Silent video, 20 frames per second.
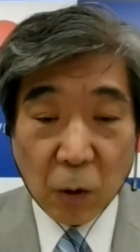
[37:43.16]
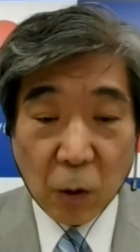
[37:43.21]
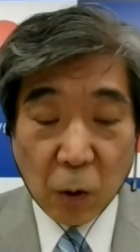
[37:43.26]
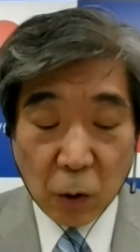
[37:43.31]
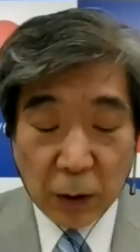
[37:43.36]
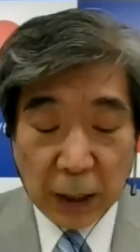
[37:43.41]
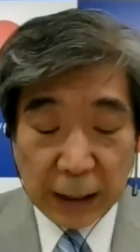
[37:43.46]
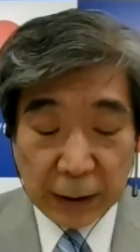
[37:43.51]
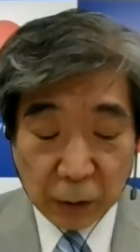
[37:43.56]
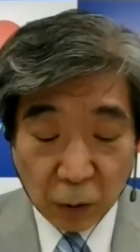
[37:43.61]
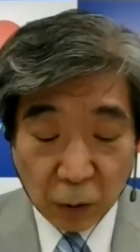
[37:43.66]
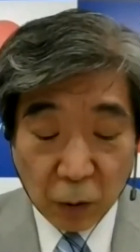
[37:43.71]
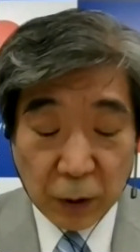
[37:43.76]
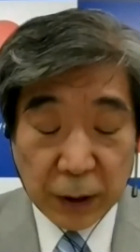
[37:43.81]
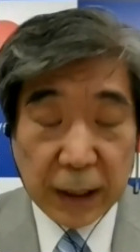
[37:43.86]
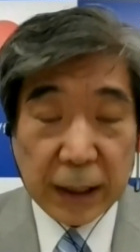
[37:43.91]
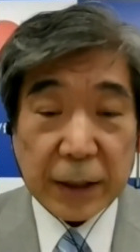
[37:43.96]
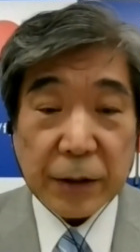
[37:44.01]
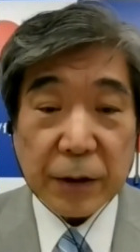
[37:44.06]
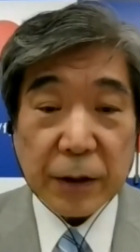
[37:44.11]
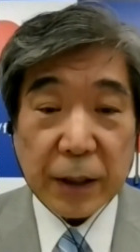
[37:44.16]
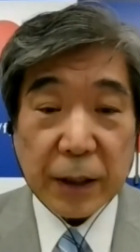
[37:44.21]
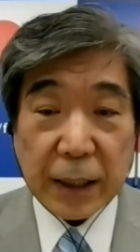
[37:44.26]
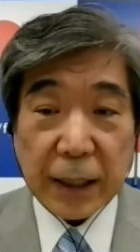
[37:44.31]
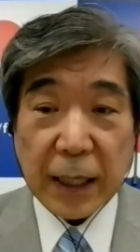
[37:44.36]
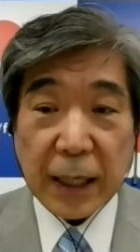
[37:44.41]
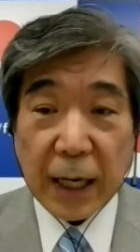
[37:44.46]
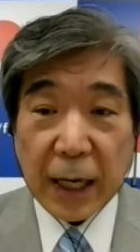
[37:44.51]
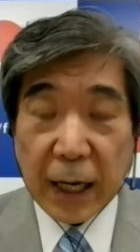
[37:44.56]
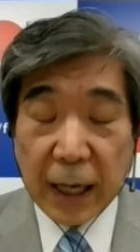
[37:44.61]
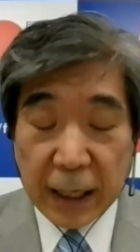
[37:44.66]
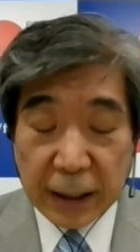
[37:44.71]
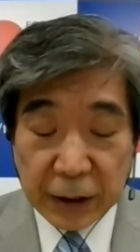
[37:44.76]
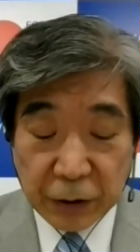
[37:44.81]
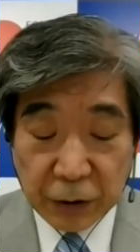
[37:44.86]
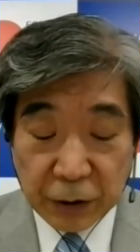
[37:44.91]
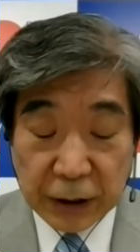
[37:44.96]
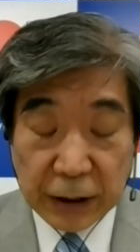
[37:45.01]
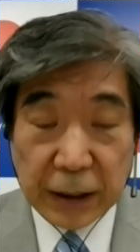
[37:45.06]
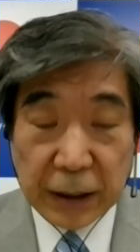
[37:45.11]
And to housekeeping
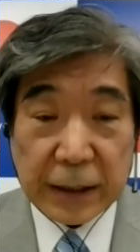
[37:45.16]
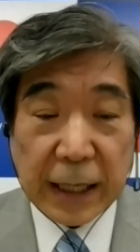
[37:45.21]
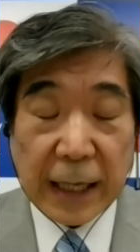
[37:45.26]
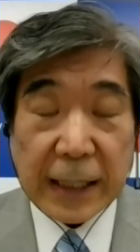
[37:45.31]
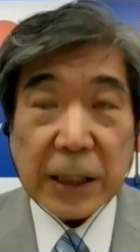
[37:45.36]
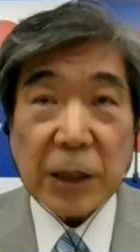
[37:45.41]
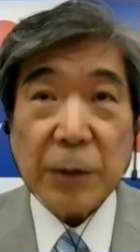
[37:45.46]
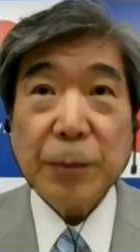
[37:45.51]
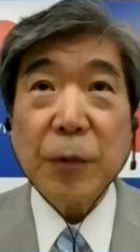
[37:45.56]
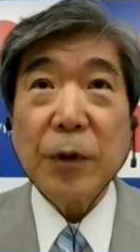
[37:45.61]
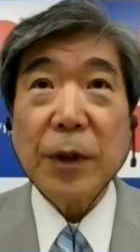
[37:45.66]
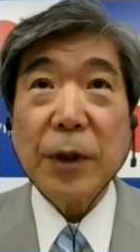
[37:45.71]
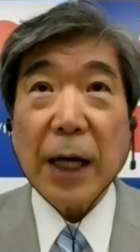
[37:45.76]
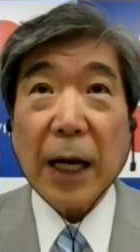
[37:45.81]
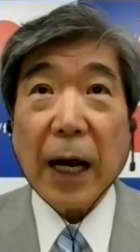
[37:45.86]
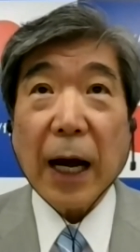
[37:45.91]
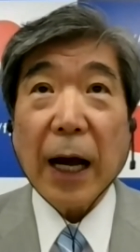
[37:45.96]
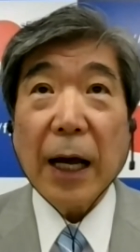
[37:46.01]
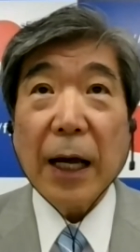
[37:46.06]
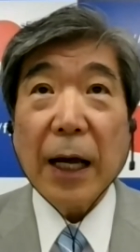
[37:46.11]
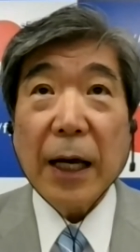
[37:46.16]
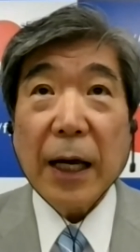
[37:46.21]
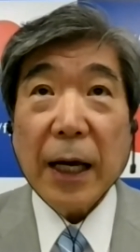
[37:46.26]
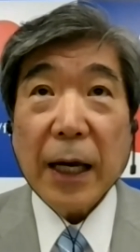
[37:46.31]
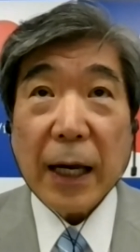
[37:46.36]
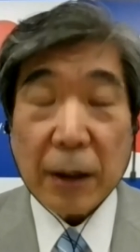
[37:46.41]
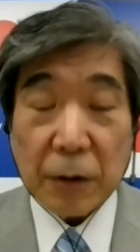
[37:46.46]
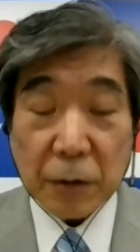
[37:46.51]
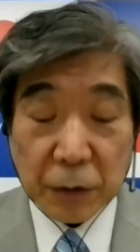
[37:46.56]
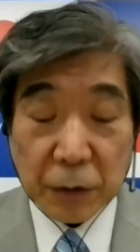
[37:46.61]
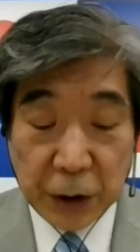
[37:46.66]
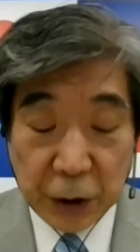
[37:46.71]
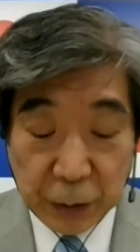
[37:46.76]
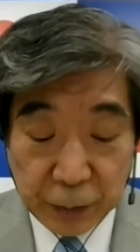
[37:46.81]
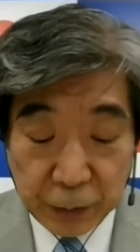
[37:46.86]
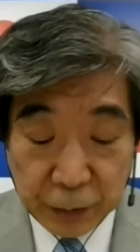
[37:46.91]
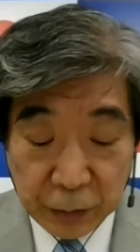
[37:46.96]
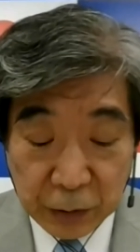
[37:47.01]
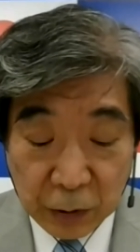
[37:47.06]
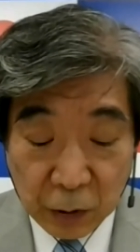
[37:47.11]
announcements, after this, starting
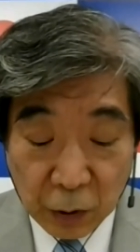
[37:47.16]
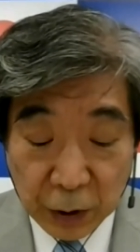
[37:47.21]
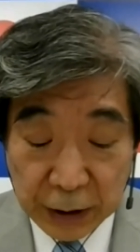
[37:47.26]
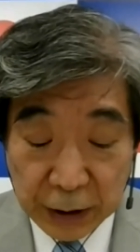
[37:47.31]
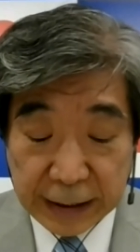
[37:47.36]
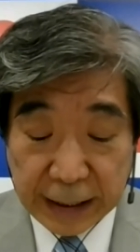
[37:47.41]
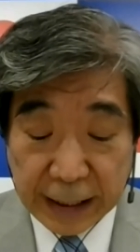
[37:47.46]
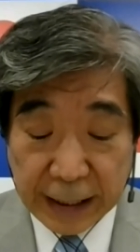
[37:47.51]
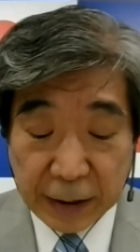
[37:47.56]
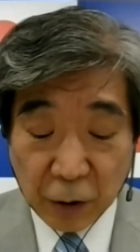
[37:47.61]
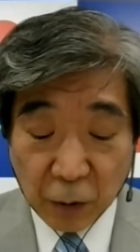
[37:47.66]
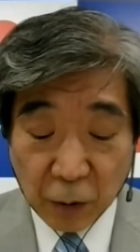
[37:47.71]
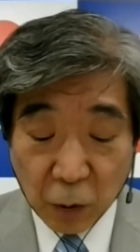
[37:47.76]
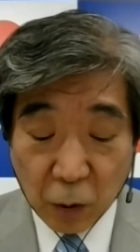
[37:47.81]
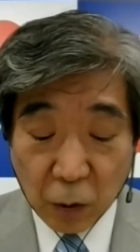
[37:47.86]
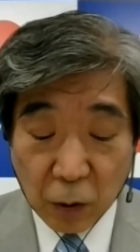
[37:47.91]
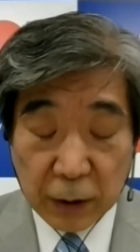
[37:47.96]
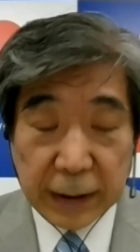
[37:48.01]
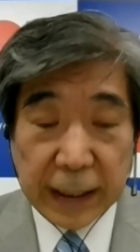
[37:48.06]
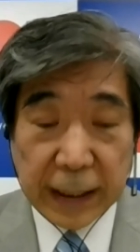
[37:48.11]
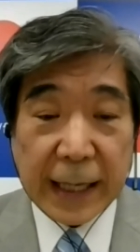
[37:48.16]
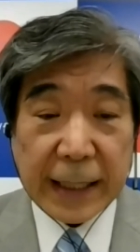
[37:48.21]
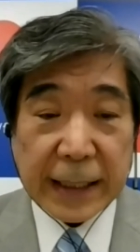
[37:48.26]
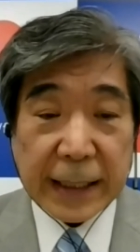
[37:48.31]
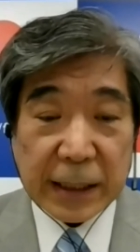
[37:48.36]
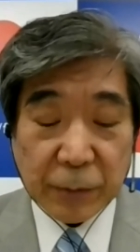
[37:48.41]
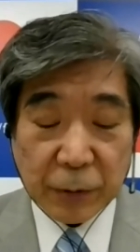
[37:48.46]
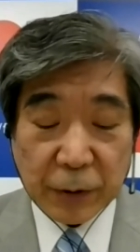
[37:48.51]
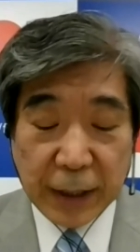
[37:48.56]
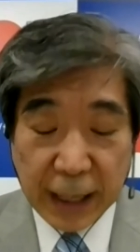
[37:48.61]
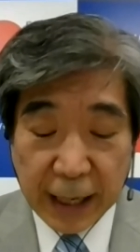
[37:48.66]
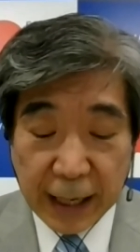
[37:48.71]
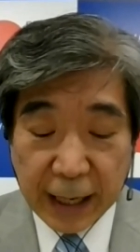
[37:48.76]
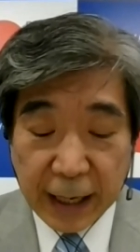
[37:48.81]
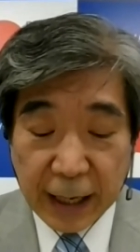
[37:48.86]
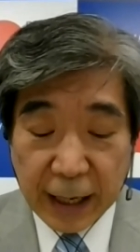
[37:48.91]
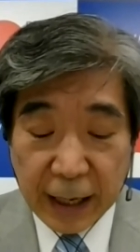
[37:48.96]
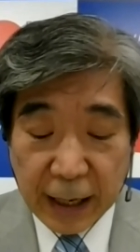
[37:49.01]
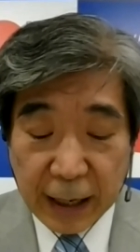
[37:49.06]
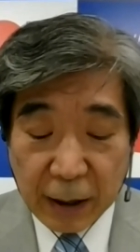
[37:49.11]
11:30, that's 20 minutes
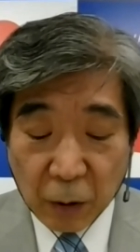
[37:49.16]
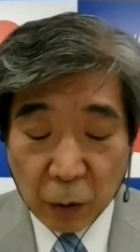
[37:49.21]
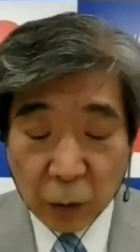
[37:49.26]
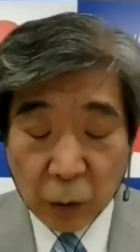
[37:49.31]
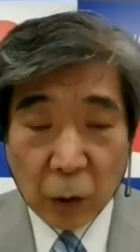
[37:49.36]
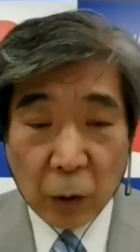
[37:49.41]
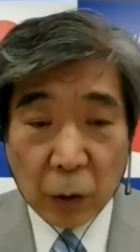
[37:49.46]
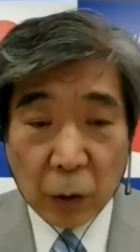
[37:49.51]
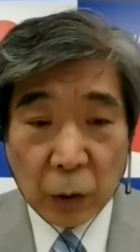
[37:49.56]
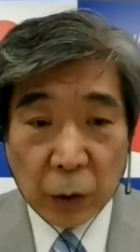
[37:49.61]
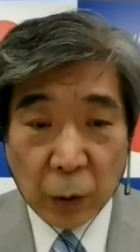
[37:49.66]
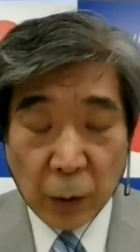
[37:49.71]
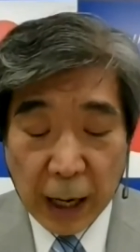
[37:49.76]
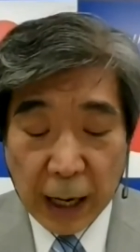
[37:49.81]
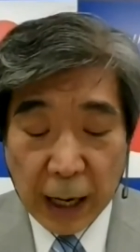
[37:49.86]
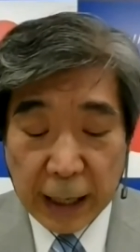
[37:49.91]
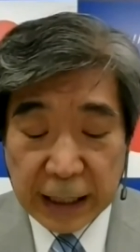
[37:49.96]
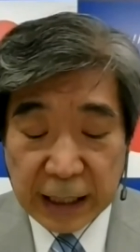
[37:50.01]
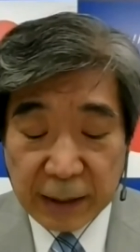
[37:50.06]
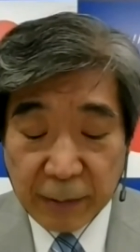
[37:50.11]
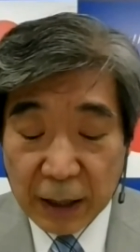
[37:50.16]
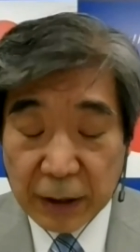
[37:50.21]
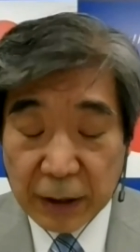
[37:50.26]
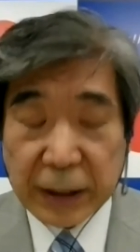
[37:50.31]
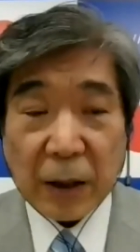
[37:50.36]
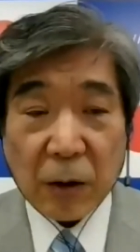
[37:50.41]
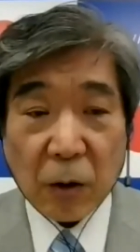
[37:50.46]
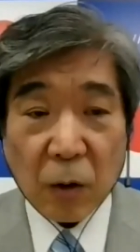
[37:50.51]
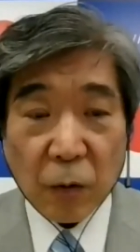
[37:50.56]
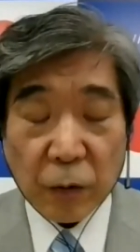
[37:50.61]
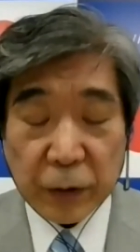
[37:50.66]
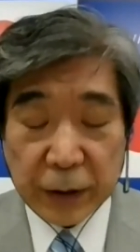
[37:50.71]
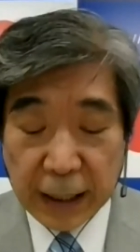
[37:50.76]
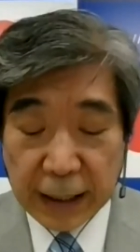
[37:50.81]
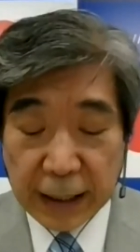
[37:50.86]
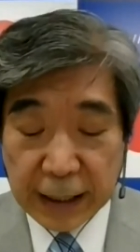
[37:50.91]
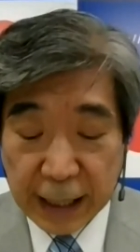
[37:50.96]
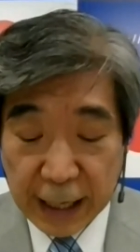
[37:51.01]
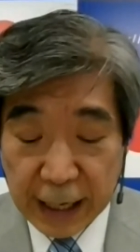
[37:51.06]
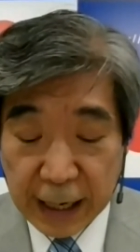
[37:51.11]
from now, we'll start the second part,
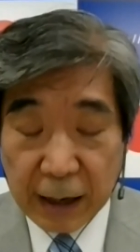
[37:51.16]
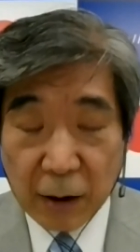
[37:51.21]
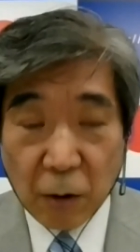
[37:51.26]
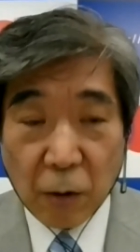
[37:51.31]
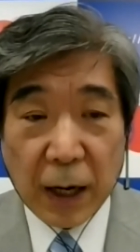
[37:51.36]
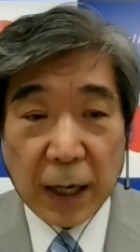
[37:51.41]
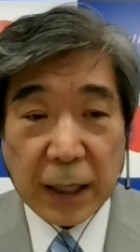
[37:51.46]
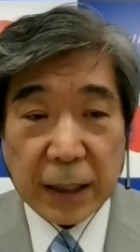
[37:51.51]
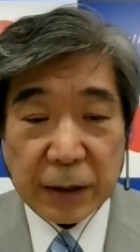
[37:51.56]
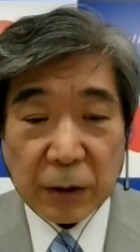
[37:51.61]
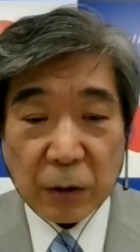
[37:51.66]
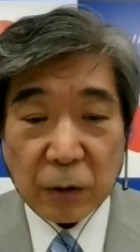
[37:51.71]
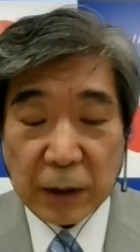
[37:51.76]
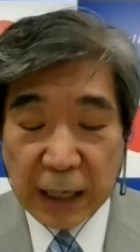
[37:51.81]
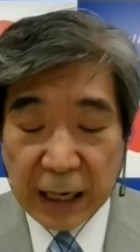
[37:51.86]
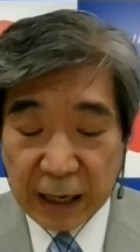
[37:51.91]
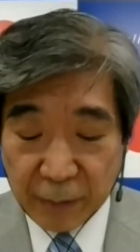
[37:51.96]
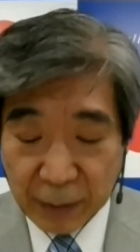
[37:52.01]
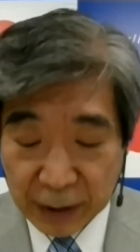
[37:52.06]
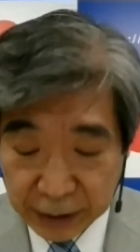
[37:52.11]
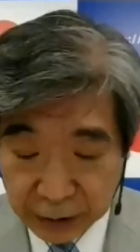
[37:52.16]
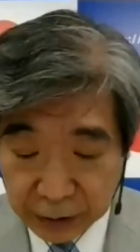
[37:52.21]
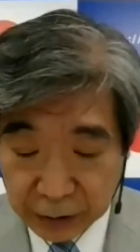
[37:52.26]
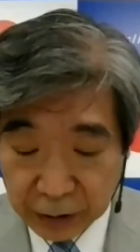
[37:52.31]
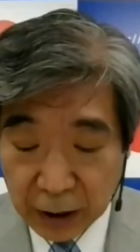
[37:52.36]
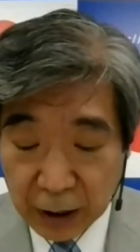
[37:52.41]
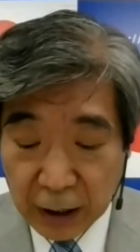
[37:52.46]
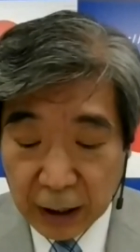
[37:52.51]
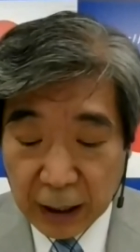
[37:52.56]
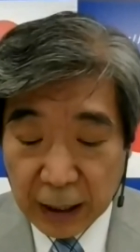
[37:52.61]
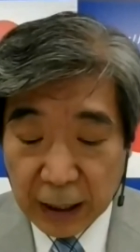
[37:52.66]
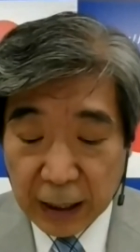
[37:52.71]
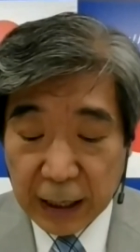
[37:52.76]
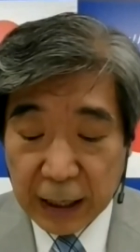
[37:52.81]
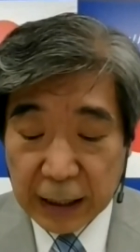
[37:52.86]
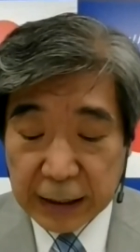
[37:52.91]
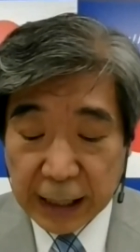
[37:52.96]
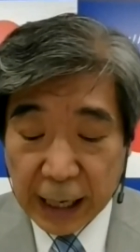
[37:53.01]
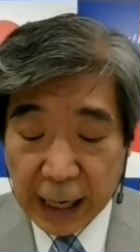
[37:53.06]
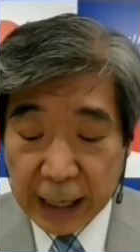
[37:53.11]
and we will be hearing from the atomic
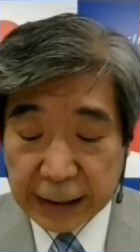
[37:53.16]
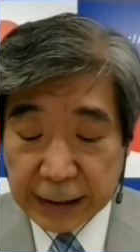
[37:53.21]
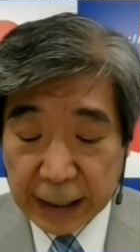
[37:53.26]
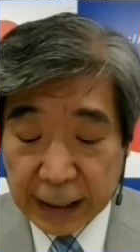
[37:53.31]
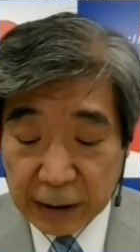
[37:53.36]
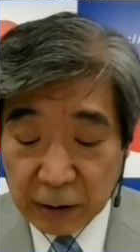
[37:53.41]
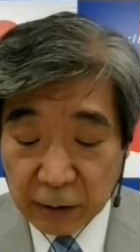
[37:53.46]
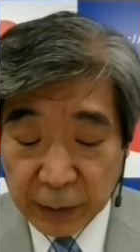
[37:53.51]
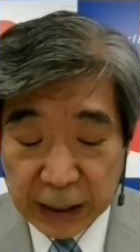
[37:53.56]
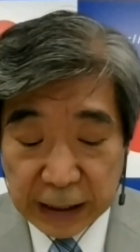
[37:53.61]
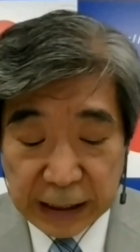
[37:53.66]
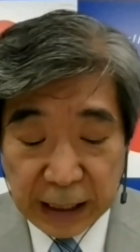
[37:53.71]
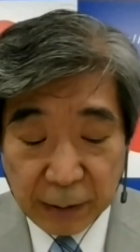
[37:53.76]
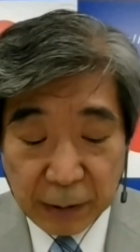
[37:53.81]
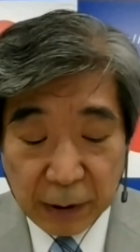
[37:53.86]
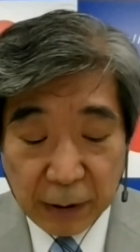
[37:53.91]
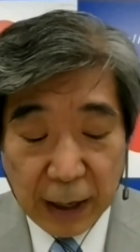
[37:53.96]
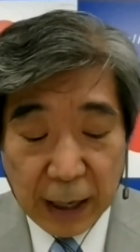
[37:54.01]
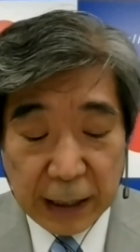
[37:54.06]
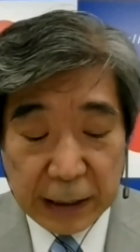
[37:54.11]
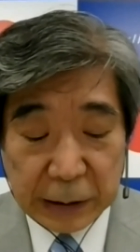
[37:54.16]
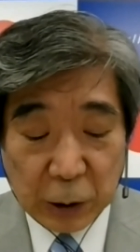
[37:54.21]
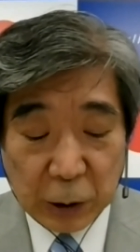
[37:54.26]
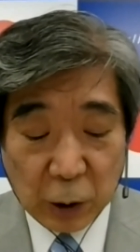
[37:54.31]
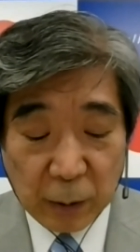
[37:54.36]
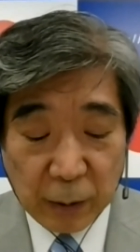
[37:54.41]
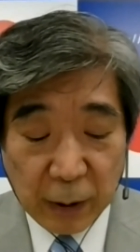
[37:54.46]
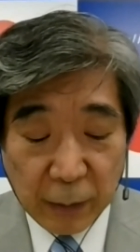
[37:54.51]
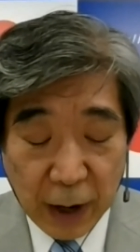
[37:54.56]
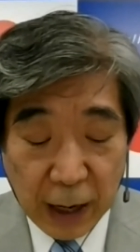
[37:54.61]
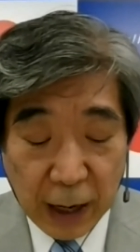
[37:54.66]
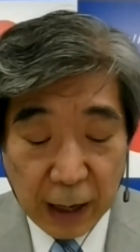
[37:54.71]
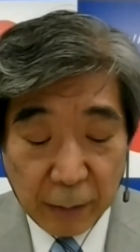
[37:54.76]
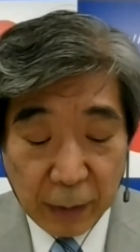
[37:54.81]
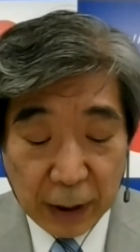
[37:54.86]
bomb survivors, 2 of them.